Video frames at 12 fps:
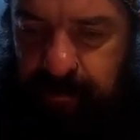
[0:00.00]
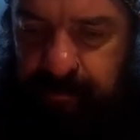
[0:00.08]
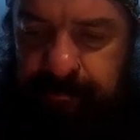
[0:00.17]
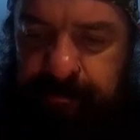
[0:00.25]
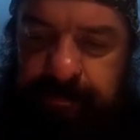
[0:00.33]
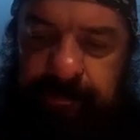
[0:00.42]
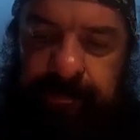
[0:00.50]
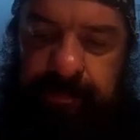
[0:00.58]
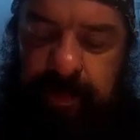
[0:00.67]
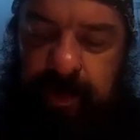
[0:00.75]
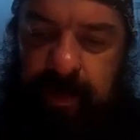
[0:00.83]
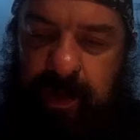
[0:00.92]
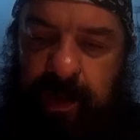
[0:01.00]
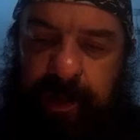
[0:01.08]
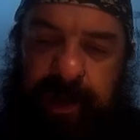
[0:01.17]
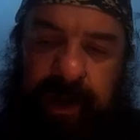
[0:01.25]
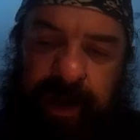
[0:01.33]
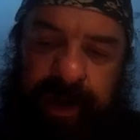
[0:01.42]
And
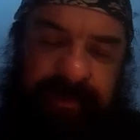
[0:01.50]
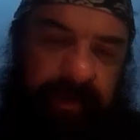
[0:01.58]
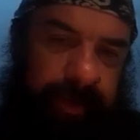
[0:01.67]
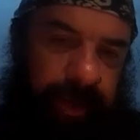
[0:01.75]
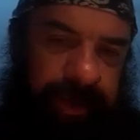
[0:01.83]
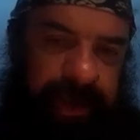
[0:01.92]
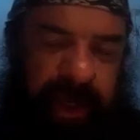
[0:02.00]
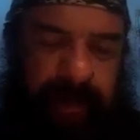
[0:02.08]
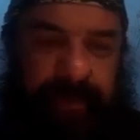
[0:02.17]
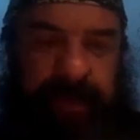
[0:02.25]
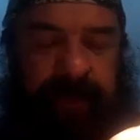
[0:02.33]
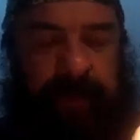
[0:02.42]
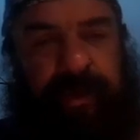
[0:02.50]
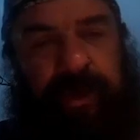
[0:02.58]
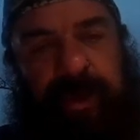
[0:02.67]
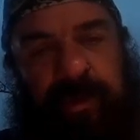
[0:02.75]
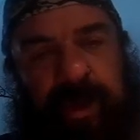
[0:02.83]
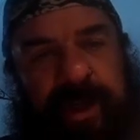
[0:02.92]
if I'm
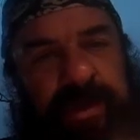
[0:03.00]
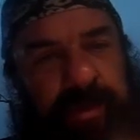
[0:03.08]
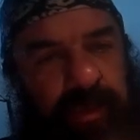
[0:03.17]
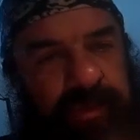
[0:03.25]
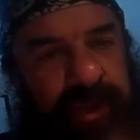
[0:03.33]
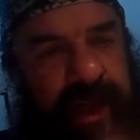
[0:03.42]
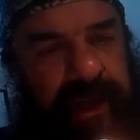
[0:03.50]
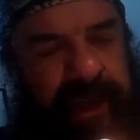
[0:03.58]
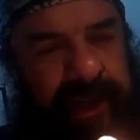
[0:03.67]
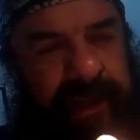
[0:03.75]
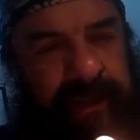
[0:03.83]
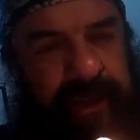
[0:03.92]
doing a really small fly like